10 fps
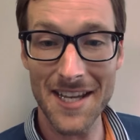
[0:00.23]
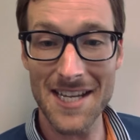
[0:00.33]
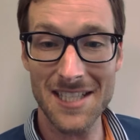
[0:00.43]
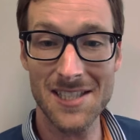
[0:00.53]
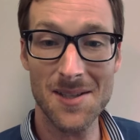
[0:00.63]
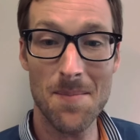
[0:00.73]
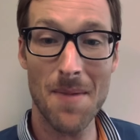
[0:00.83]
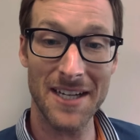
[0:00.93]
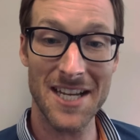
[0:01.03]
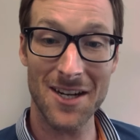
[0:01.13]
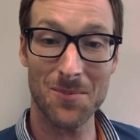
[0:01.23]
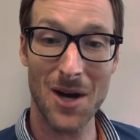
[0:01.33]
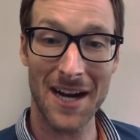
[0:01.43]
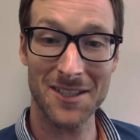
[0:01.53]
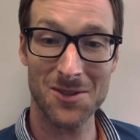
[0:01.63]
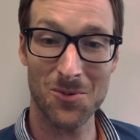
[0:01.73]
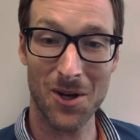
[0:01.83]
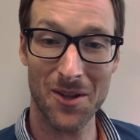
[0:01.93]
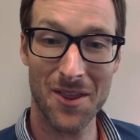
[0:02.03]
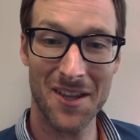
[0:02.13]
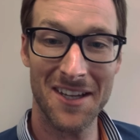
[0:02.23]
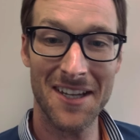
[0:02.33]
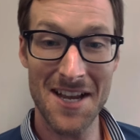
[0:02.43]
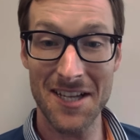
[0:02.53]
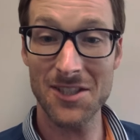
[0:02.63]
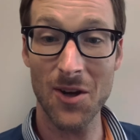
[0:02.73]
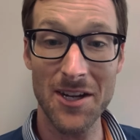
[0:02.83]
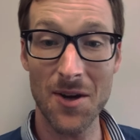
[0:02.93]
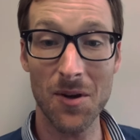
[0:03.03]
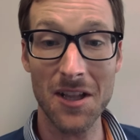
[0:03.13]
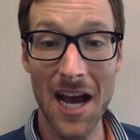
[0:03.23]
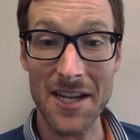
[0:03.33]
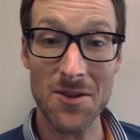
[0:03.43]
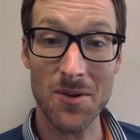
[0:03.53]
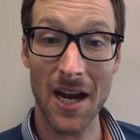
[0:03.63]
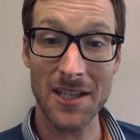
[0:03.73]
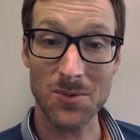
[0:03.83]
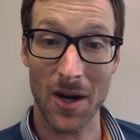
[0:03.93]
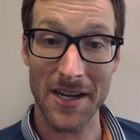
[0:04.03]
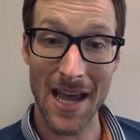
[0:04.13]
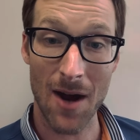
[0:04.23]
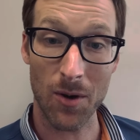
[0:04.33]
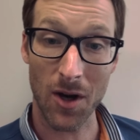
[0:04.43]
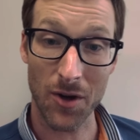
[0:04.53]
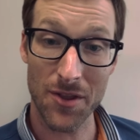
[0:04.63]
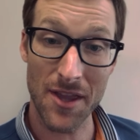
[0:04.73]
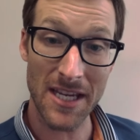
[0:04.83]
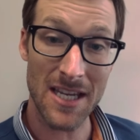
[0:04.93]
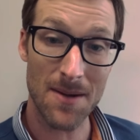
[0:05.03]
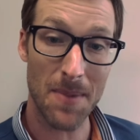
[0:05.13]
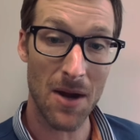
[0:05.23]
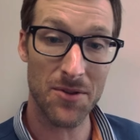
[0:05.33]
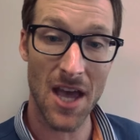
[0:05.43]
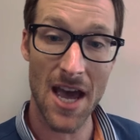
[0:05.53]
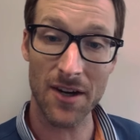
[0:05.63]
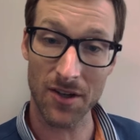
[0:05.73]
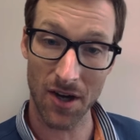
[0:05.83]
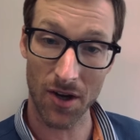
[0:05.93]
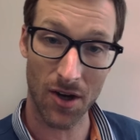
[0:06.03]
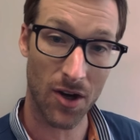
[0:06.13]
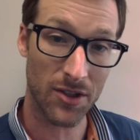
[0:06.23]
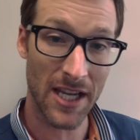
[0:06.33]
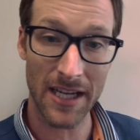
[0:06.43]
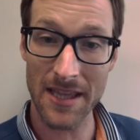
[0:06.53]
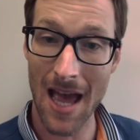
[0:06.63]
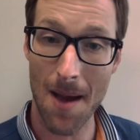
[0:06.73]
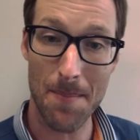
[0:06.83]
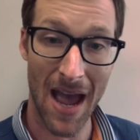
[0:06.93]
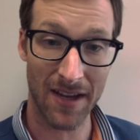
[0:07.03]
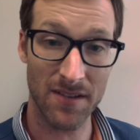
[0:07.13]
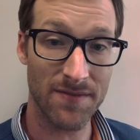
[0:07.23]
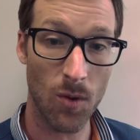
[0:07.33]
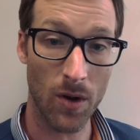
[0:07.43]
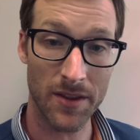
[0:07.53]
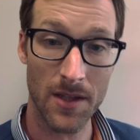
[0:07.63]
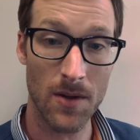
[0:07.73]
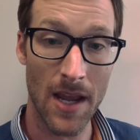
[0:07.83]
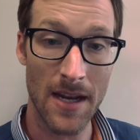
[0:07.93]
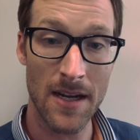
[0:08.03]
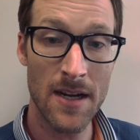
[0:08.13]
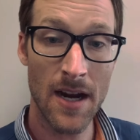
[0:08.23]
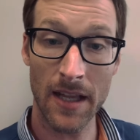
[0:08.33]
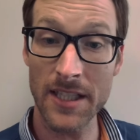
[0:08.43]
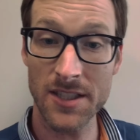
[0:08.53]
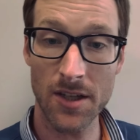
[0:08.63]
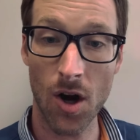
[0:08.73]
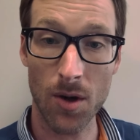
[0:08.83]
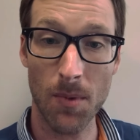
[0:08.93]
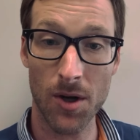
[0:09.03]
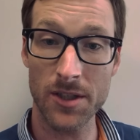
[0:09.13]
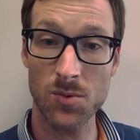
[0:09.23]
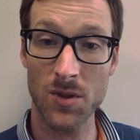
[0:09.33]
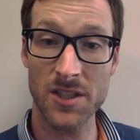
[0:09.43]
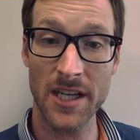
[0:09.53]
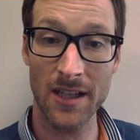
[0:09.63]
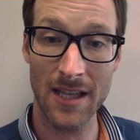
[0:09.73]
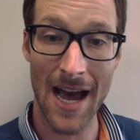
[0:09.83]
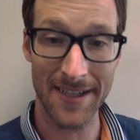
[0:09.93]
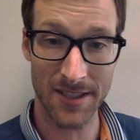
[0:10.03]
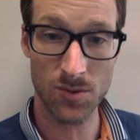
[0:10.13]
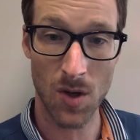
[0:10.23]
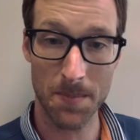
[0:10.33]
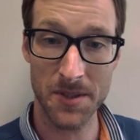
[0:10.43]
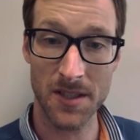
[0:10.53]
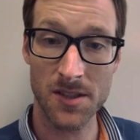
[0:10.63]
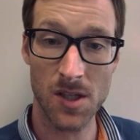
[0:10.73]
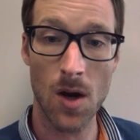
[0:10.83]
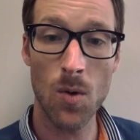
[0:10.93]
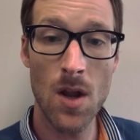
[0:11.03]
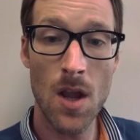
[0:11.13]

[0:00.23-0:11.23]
is my dental practice worth? So I know a lot of you guys right now are thinking about that or kicking that back and forth, and at least in our markets, we're seeing a lot of disruption. So